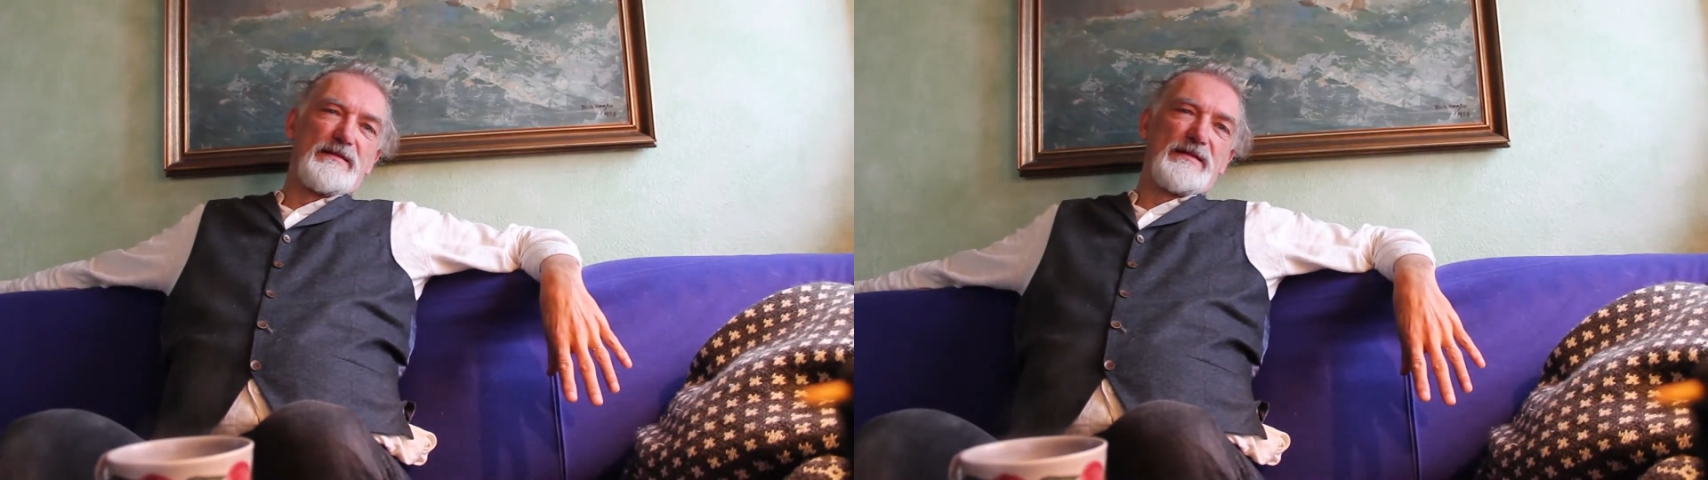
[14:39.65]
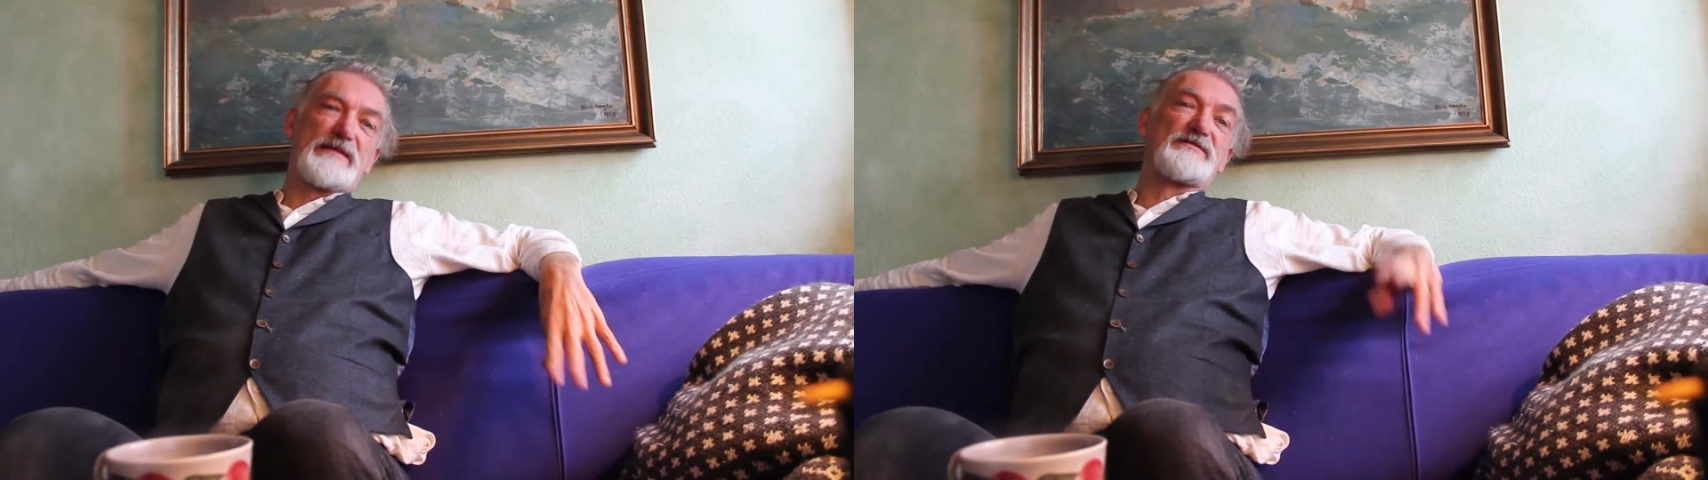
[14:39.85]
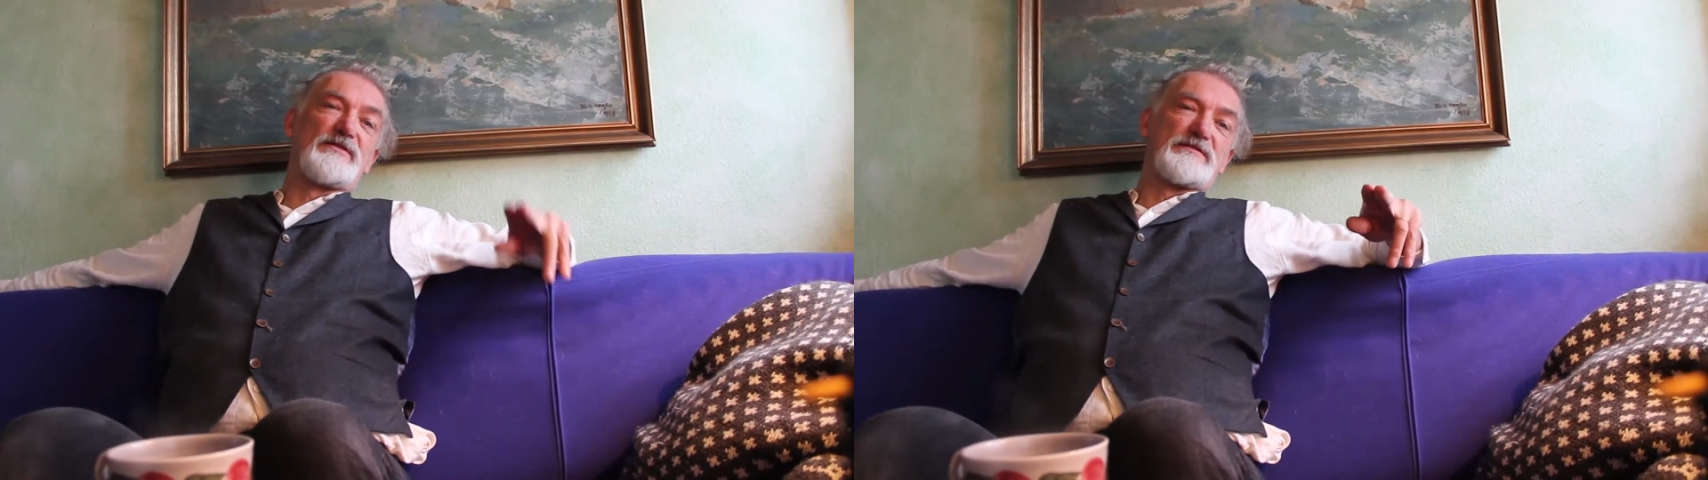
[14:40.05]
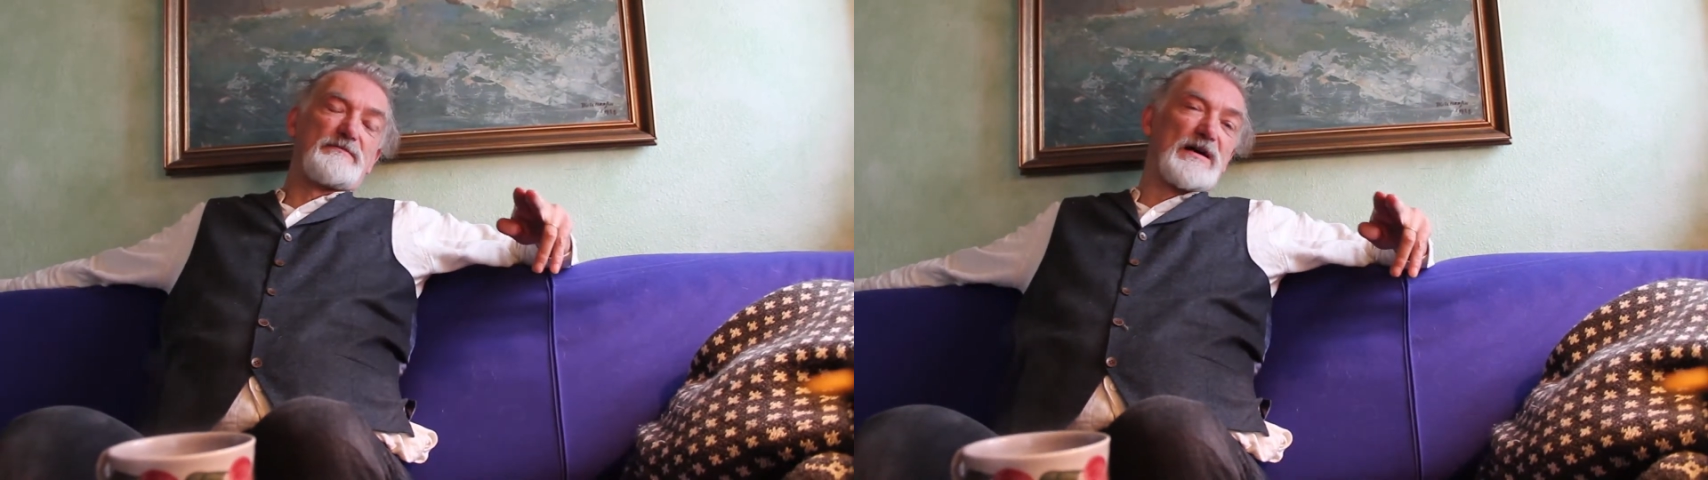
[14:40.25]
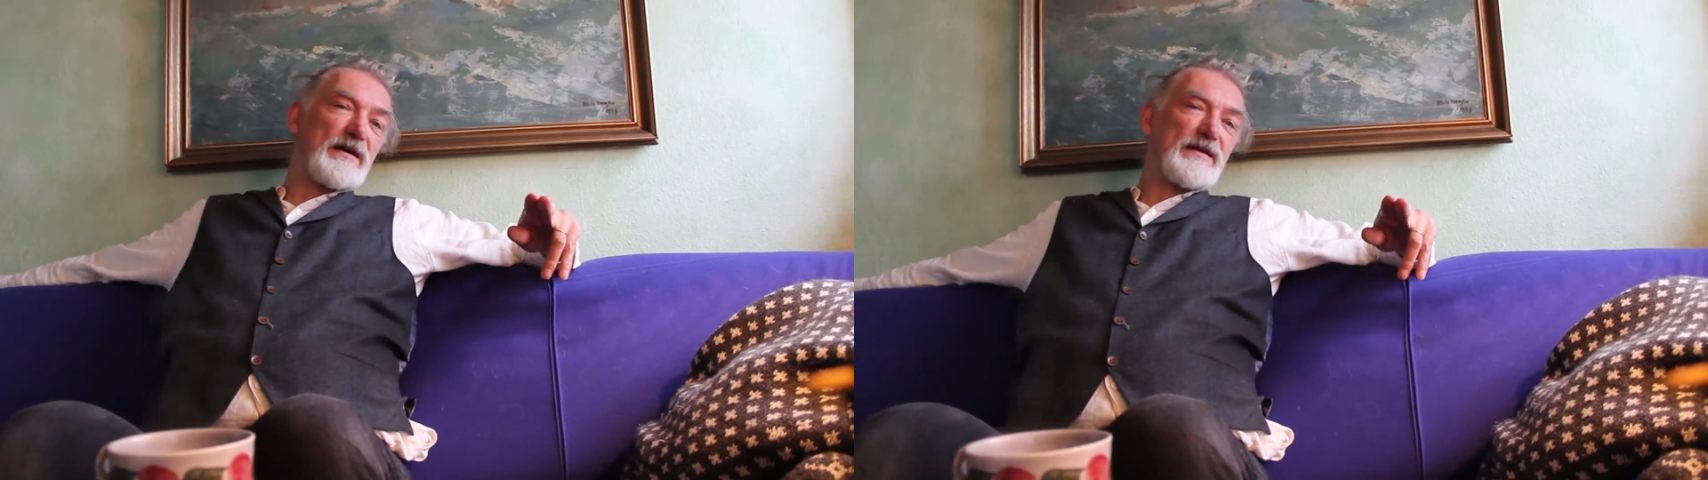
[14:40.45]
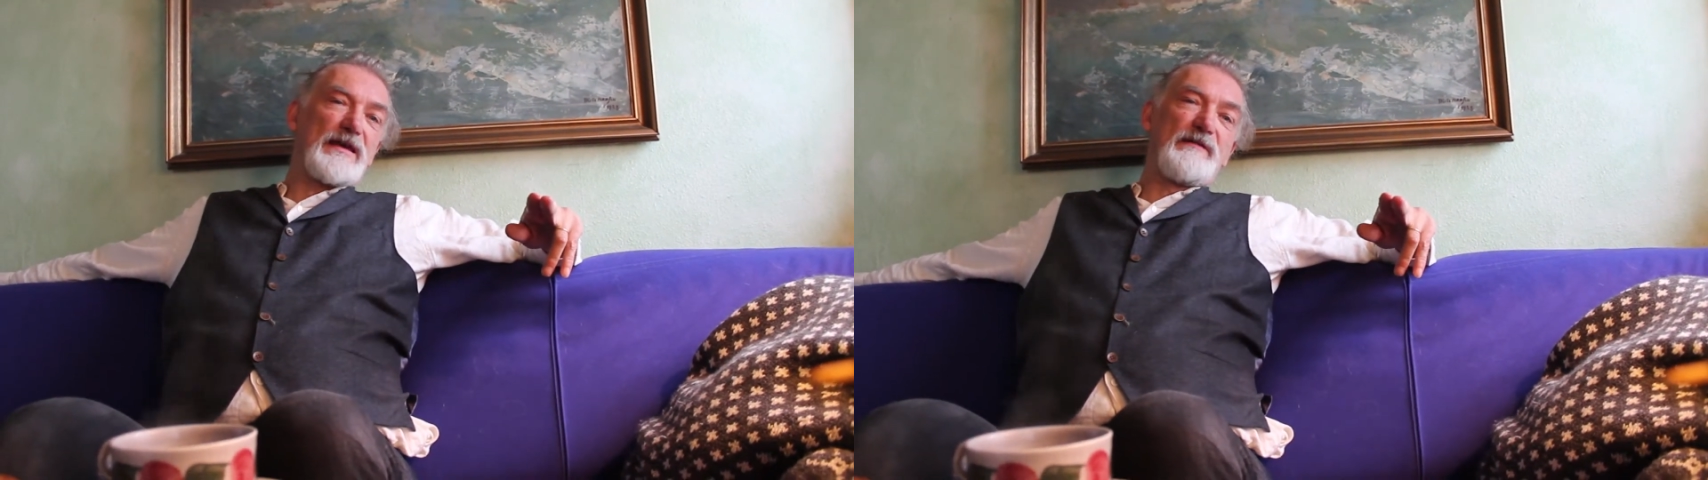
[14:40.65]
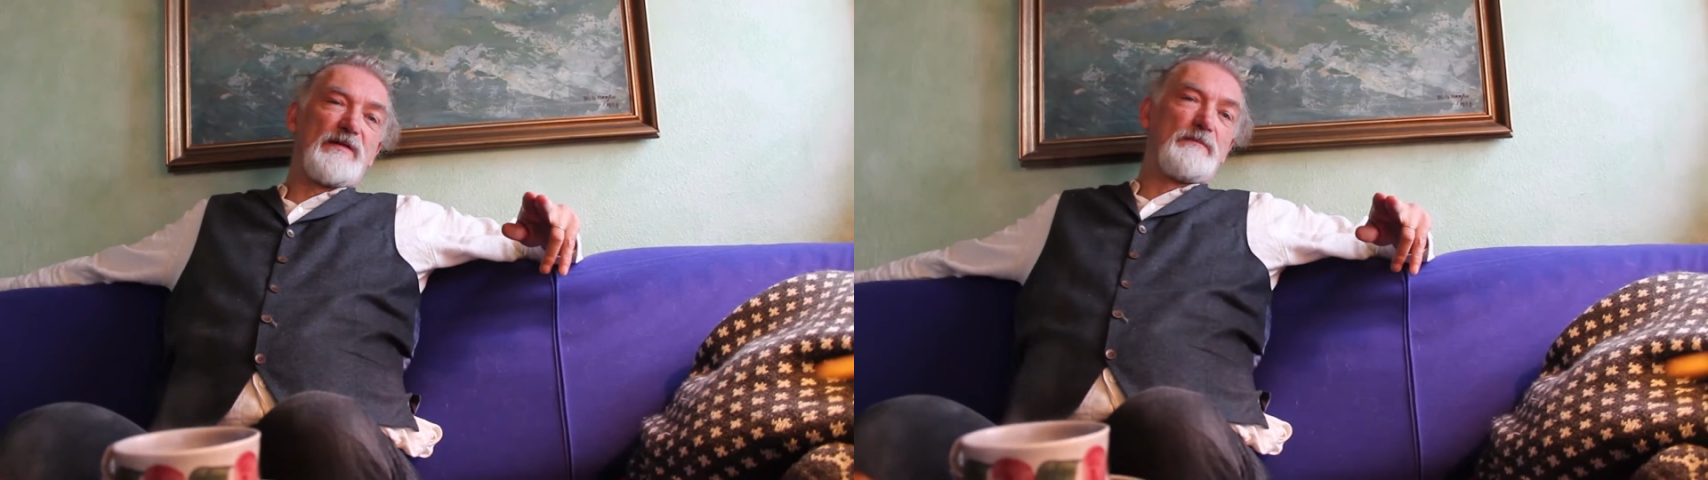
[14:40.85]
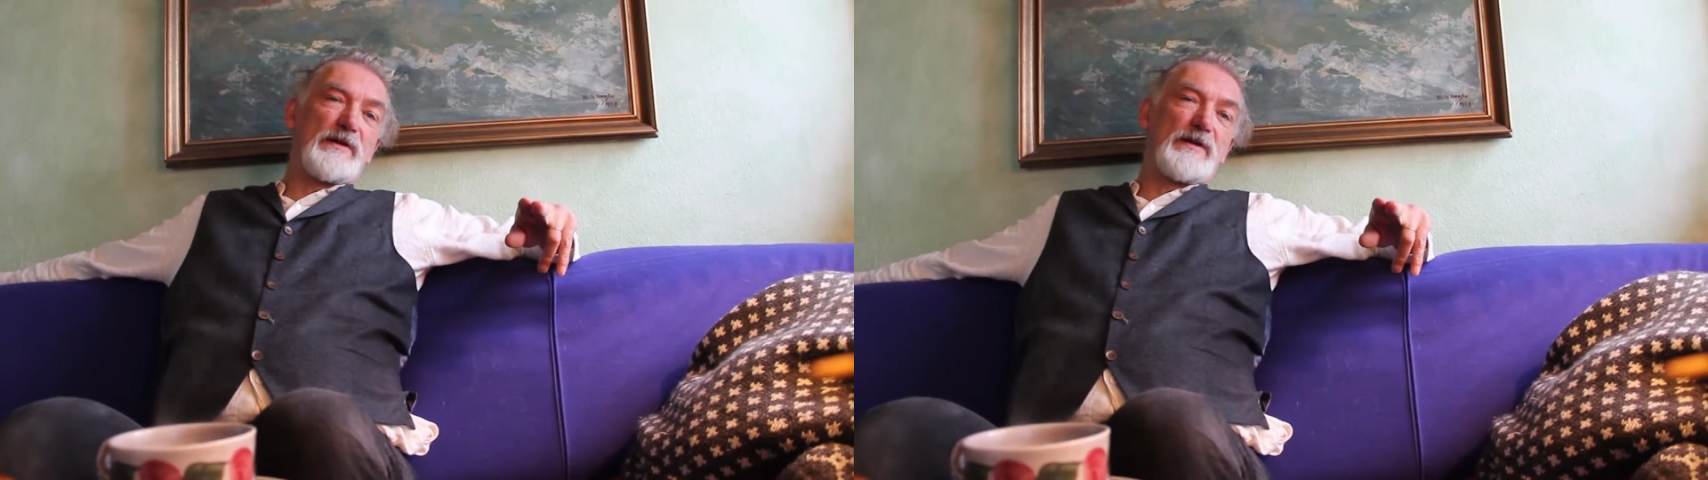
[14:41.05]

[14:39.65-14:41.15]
that's also why I gave him